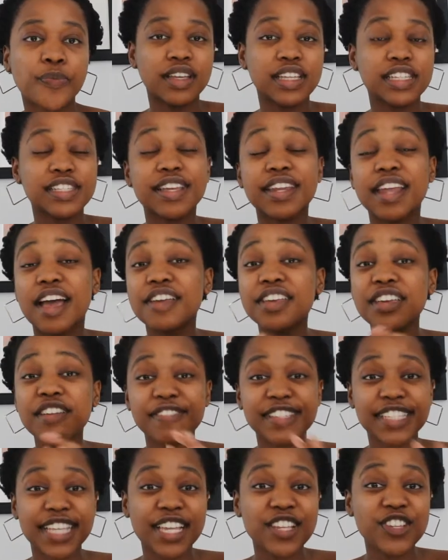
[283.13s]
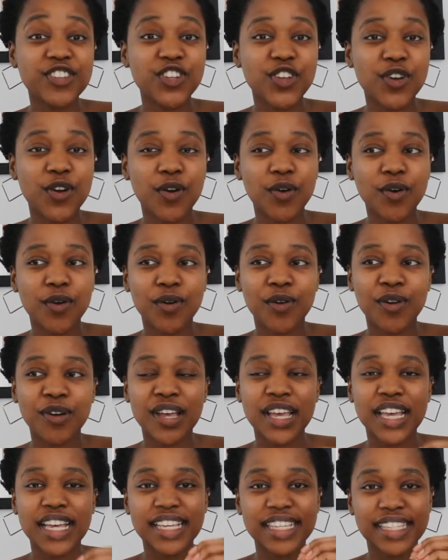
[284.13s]
So now you've sent your
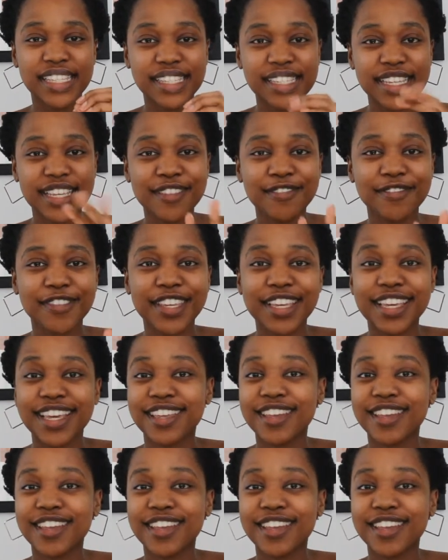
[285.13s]
CV